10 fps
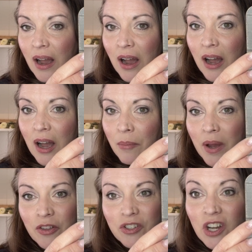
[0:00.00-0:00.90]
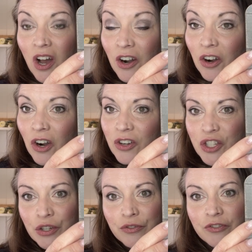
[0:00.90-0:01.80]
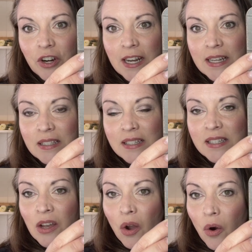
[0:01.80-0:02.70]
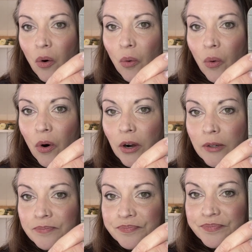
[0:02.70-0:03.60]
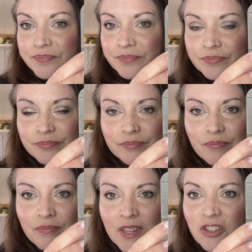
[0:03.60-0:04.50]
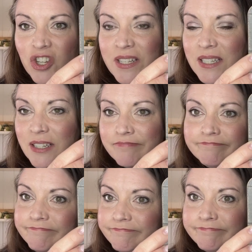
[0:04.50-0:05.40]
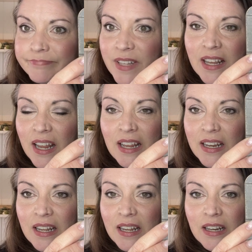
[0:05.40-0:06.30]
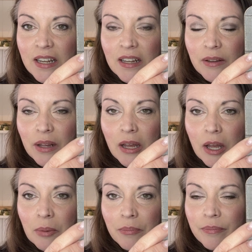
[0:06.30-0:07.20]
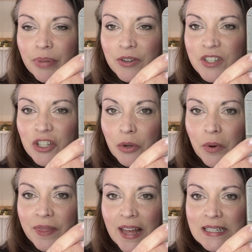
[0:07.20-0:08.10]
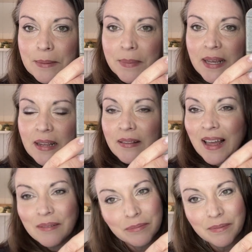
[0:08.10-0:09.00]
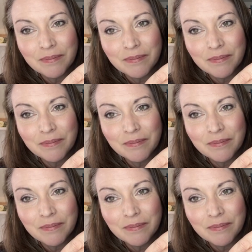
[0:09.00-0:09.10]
mother-daughter, two friends, or just any person you want that to be, that,